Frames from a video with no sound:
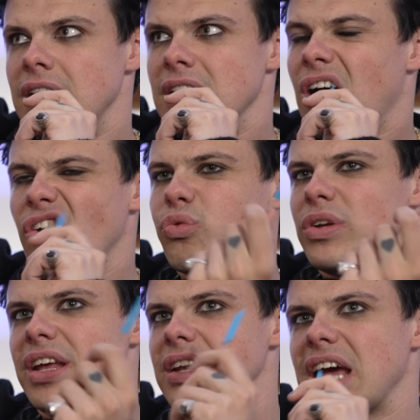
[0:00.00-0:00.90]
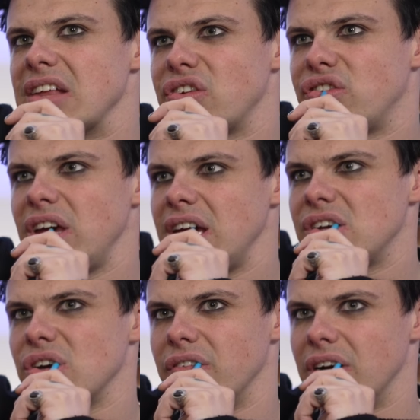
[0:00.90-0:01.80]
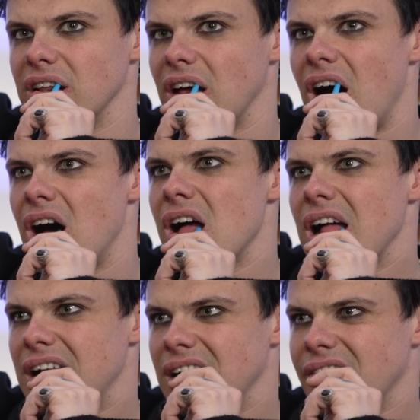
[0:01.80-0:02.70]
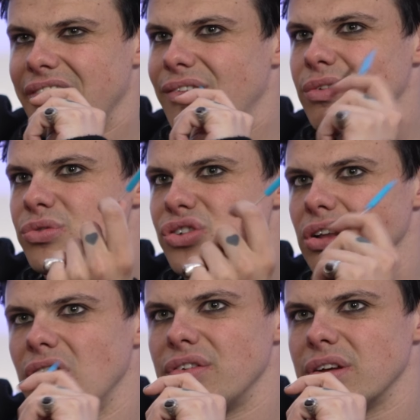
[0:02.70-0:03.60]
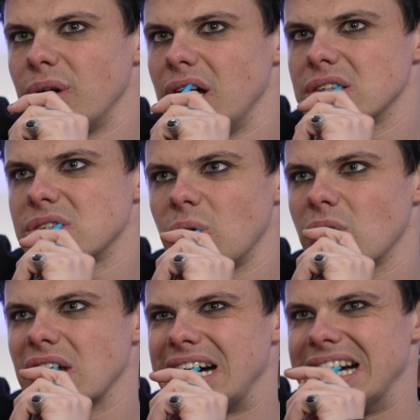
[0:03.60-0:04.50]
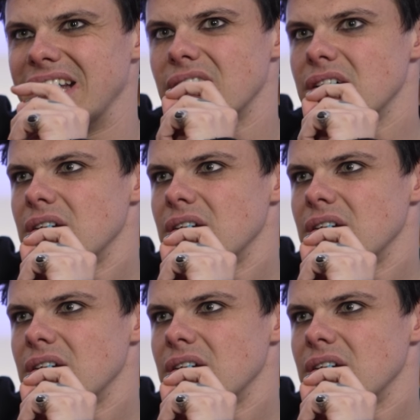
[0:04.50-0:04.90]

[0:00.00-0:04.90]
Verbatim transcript: Because we didn't get to see each other a lot because everyone was all over the world, tongue-tied.